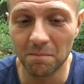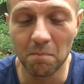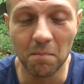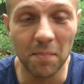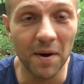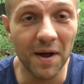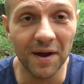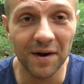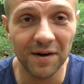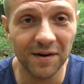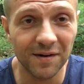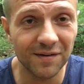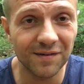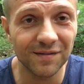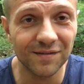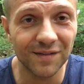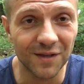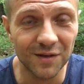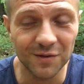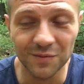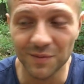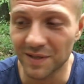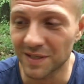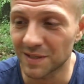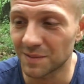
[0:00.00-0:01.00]
better
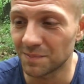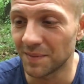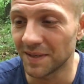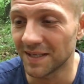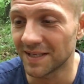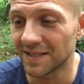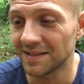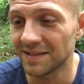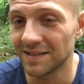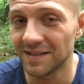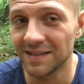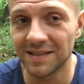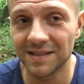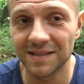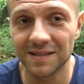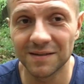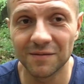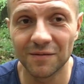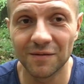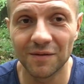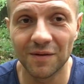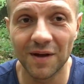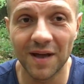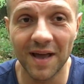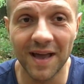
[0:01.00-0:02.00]
than you expected it
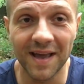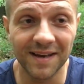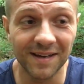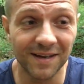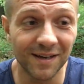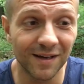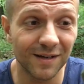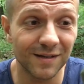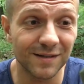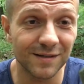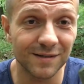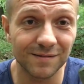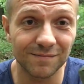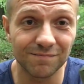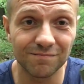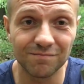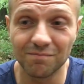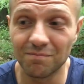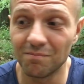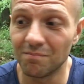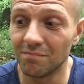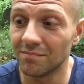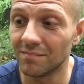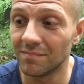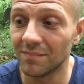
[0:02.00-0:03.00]
and does,
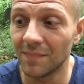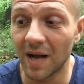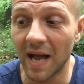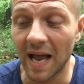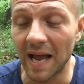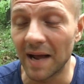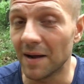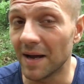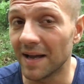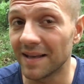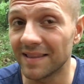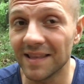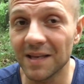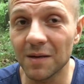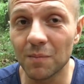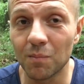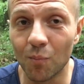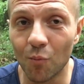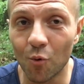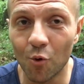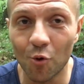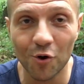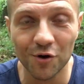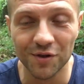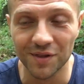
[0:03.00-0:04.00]
I think,
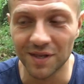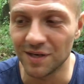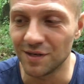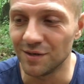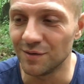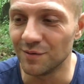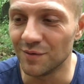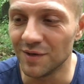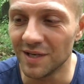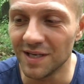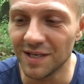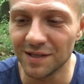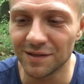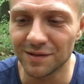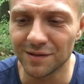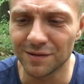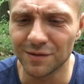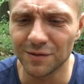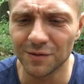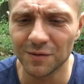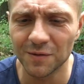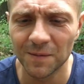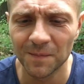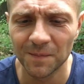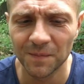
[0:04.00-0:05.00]
more than you needed to
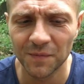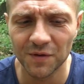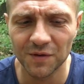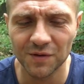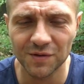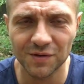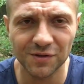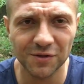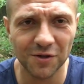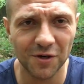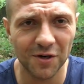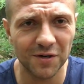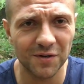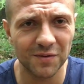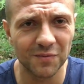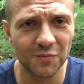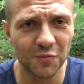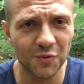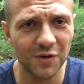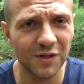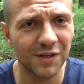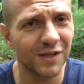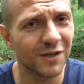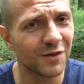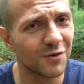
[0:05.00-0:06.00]
do, you start
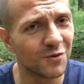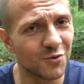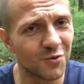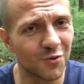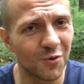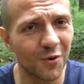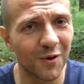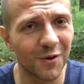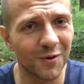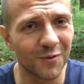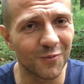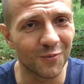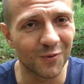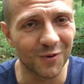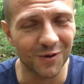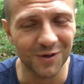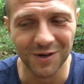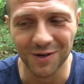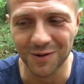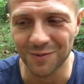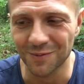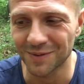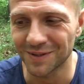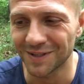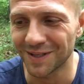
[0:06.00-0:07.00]
really enjoying
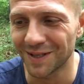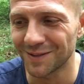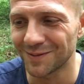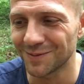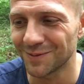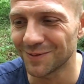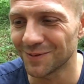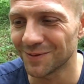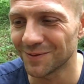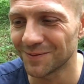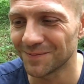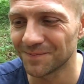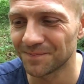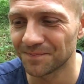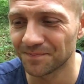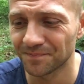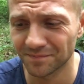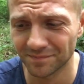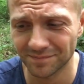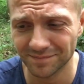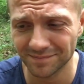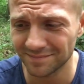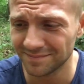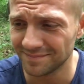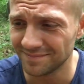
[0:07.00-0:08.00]
working with that tool.
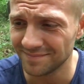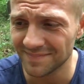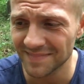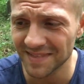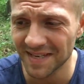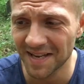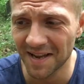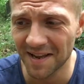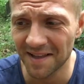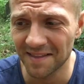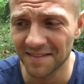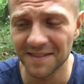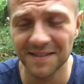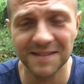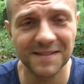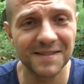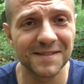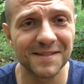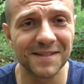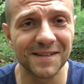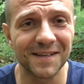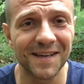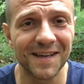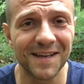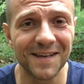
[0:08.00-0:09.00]
And this is
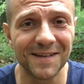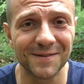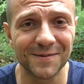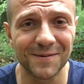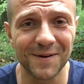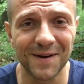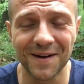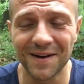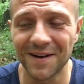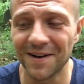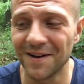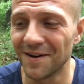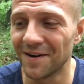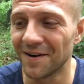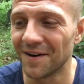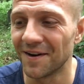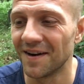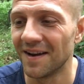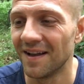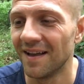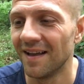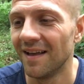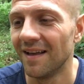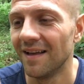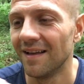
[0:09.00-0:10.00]
the case right here.
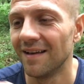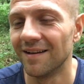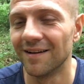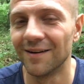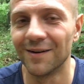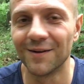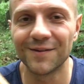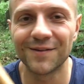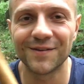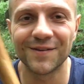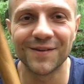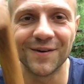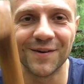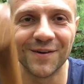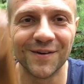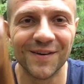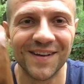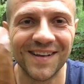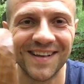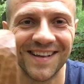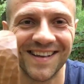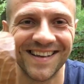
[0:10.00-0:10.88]
Also,